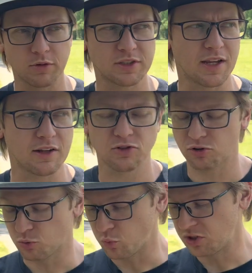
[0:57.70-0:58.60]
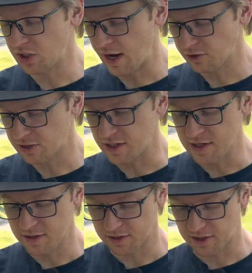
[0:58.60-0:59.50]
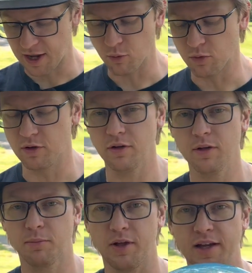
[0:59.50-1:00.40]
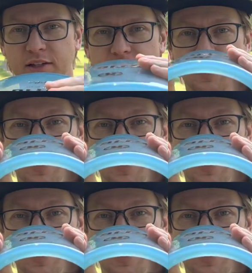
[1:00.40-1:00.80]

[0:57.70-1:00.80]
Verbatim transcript: shall see. This K1 plastic